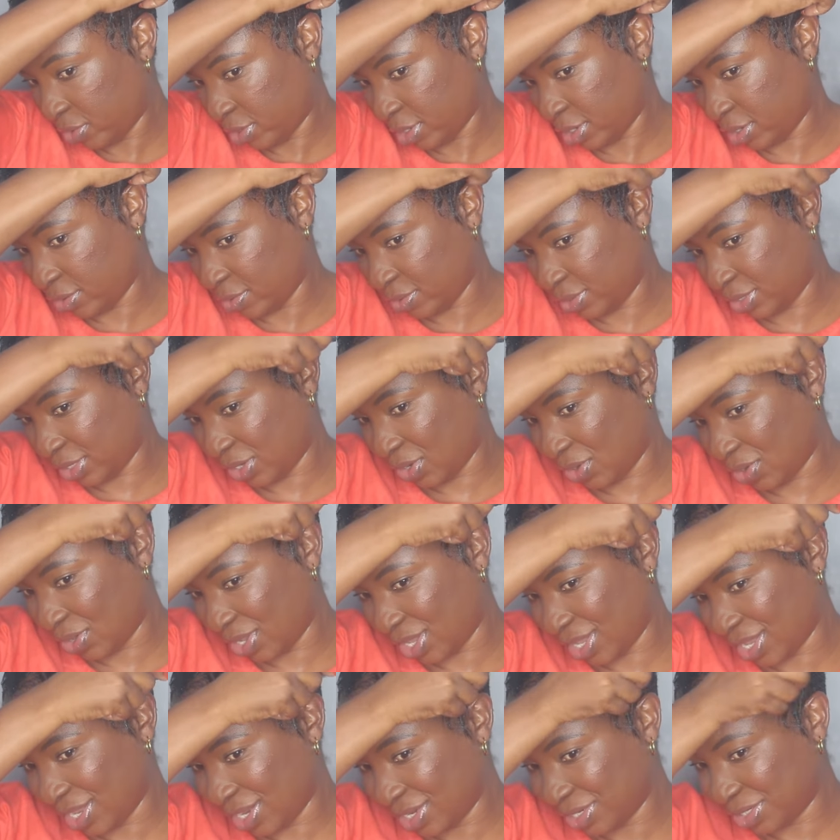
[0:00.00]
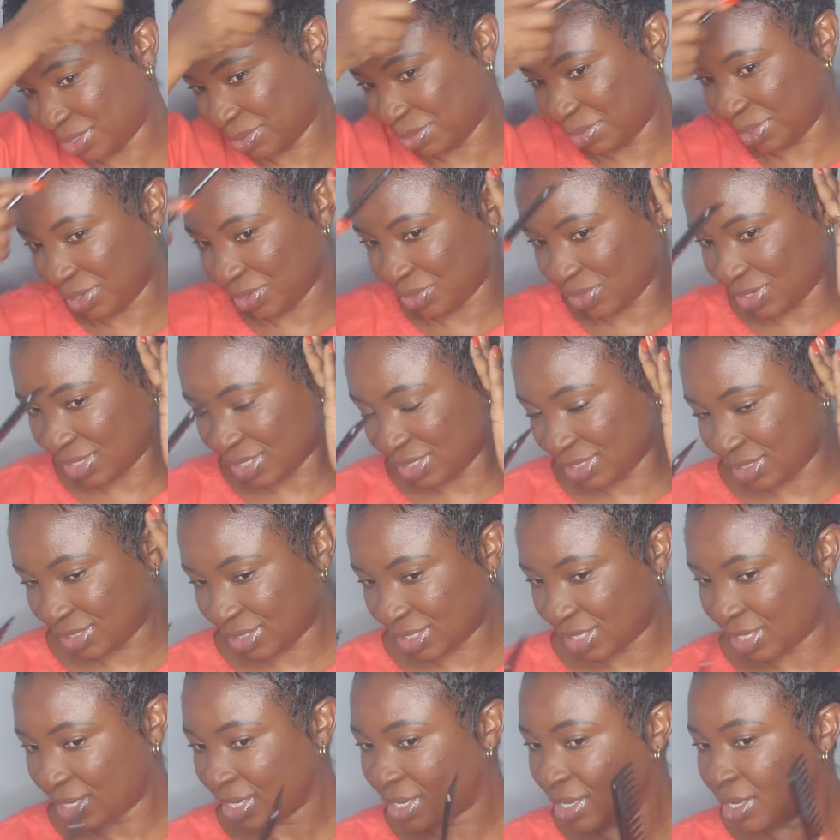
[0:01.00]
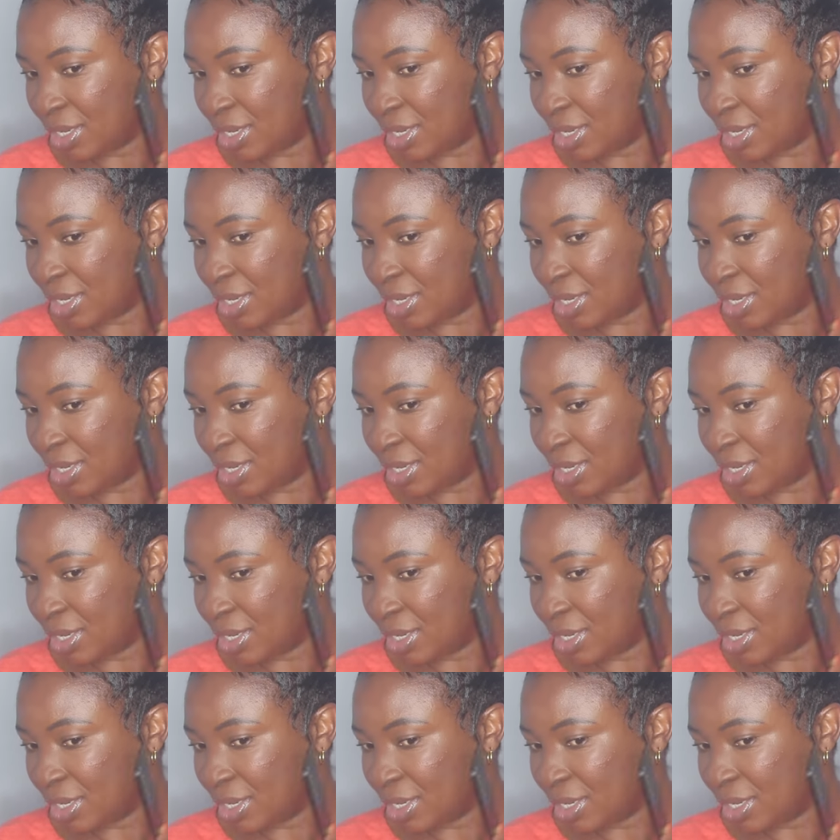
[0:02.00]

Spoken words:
know how it's looking, to be honest.